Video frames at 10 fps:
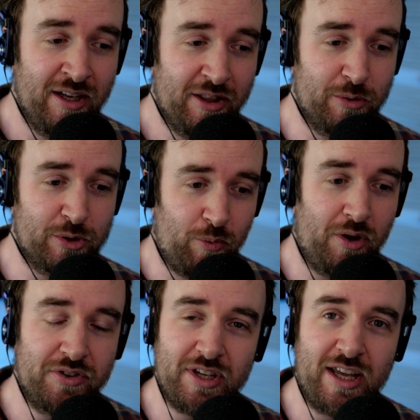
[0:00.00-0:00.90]
There was
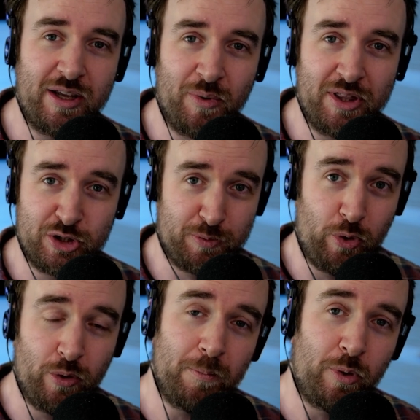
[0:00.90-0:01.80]
one day where the
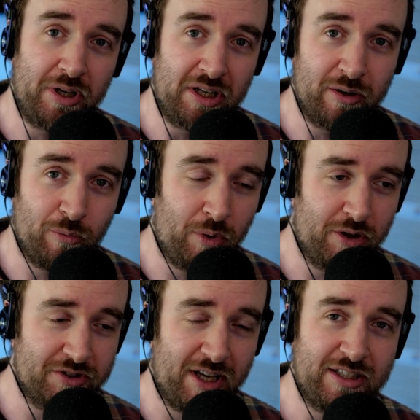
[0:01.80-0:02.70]
spawn point
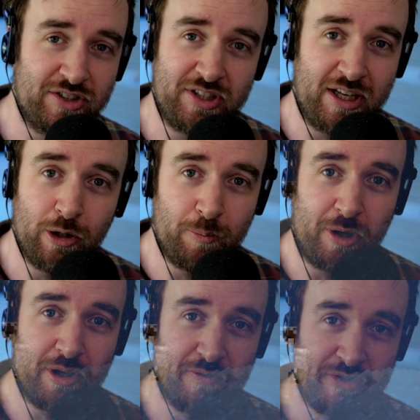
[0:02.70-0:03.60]
was a single block of